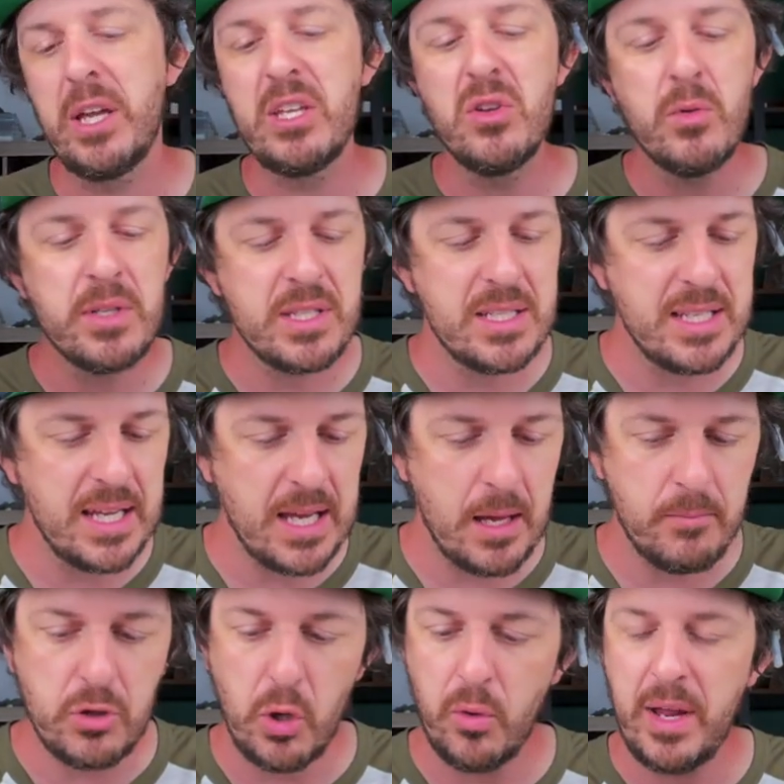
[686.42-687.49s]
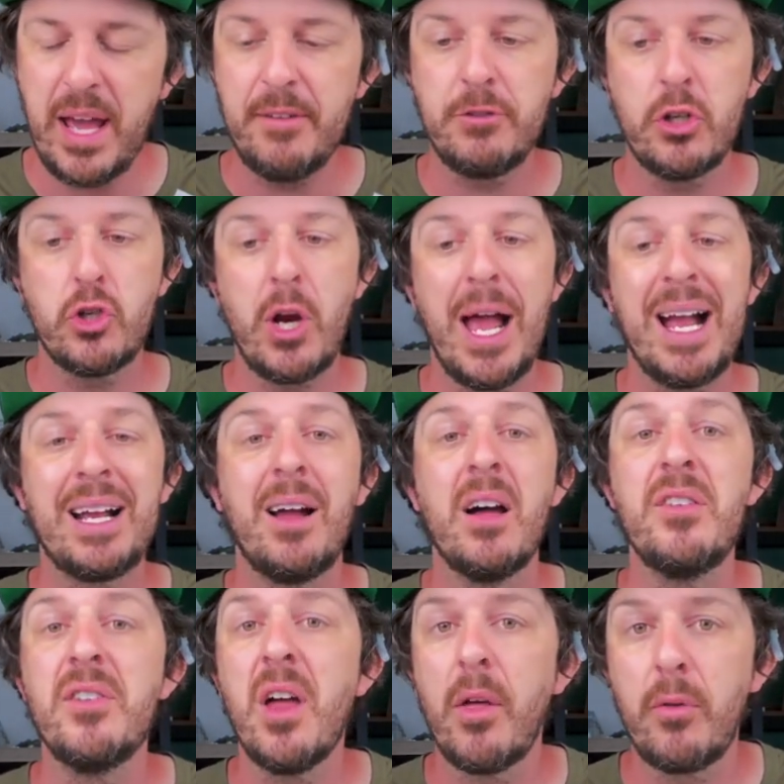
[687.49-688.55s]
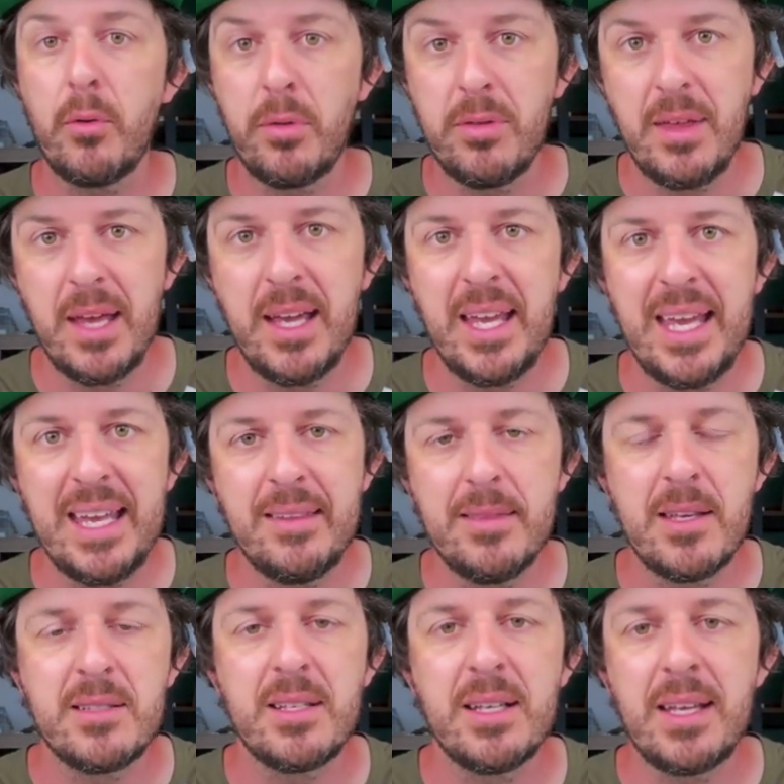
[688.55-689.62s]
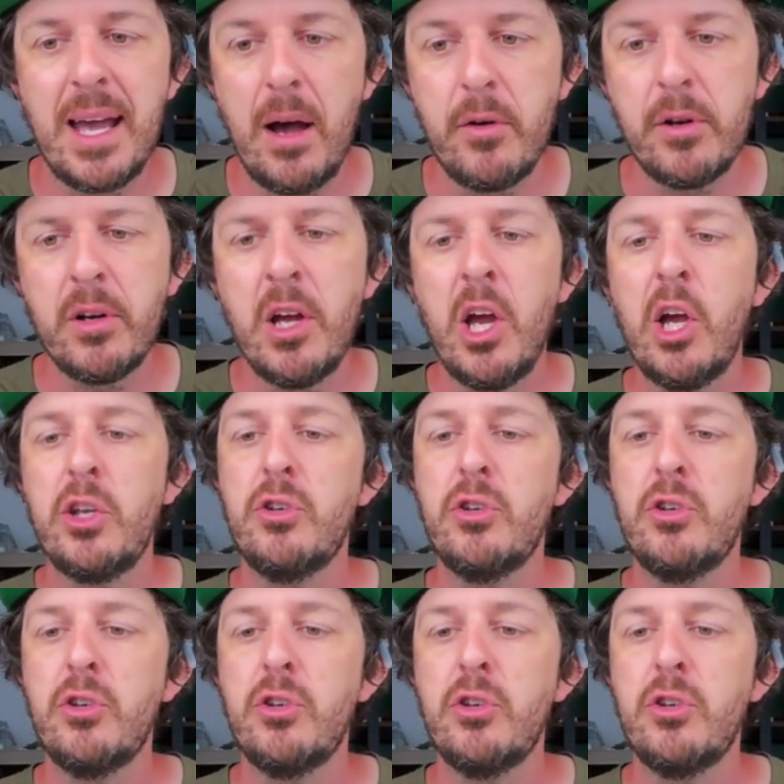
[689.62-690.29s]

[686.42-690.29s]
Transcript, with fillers: way you as a D M don't have to track another thing in this encounter.